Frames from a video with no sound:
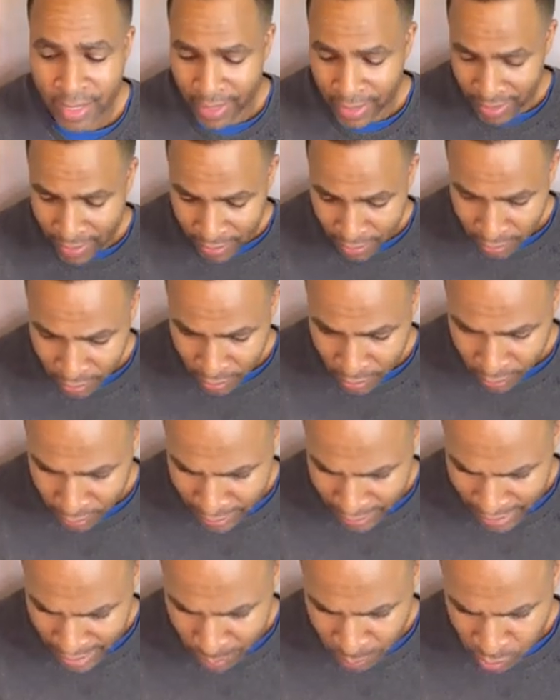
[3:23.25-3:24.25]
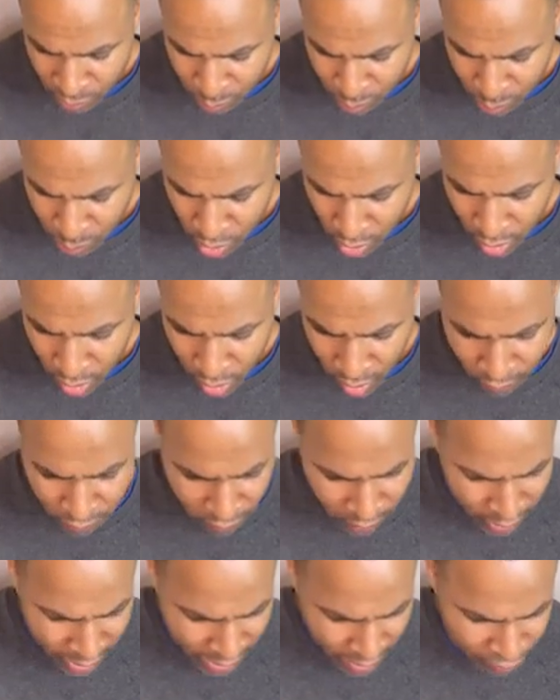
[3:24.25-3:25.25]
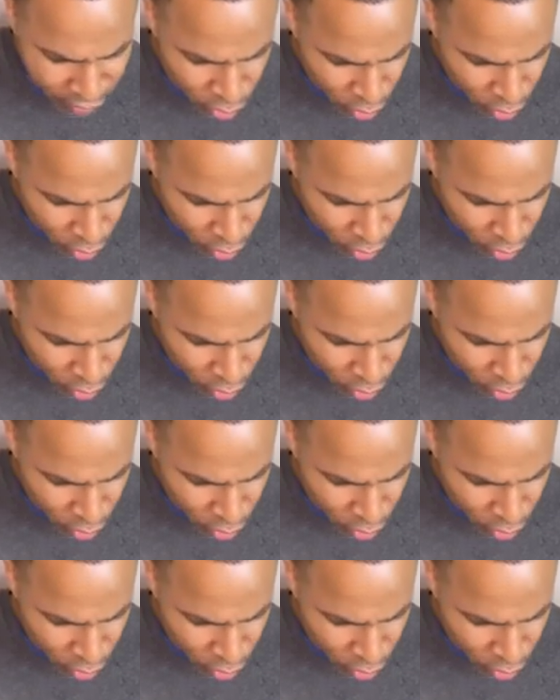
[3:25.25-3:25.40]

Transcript: in the Lamb's book of life.